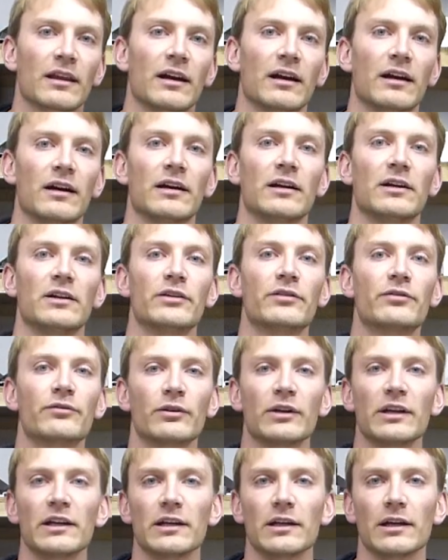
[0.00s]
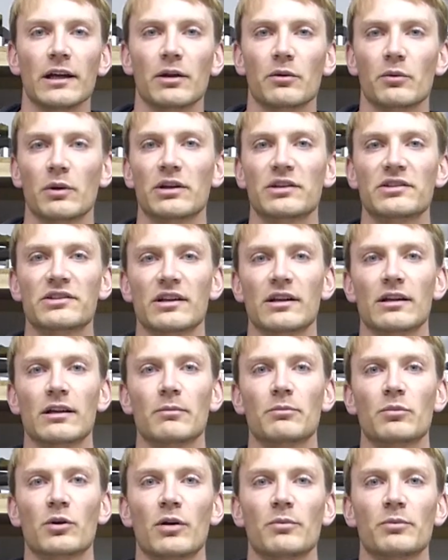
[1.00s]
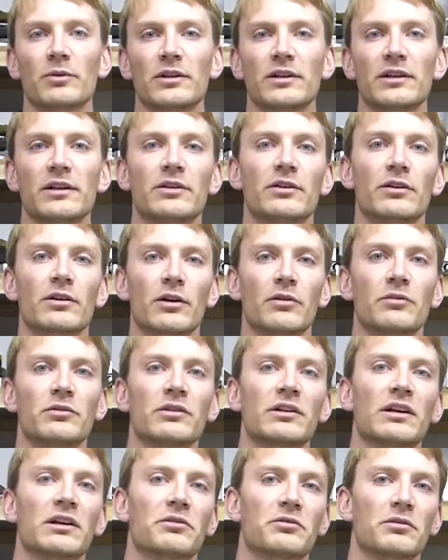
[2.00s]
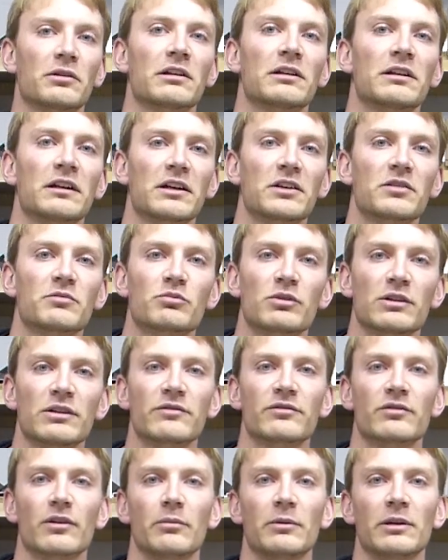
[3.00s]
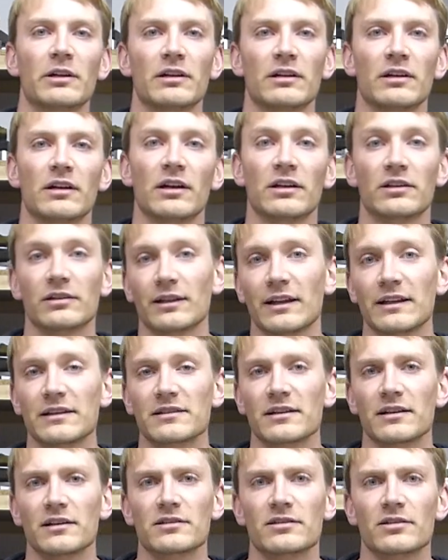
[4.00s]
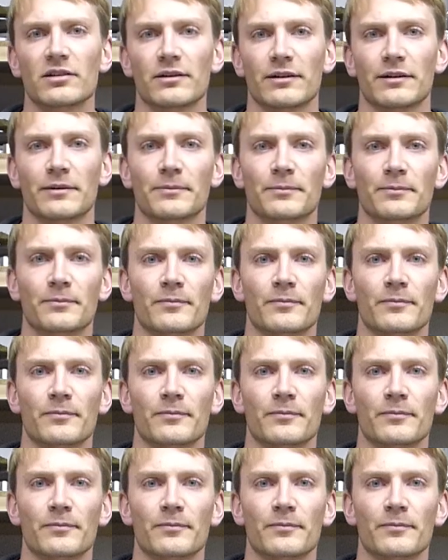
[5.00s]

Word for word: Uh, it's free, and when you set it up properly, you're going to get really nice prints from it. So let's get started.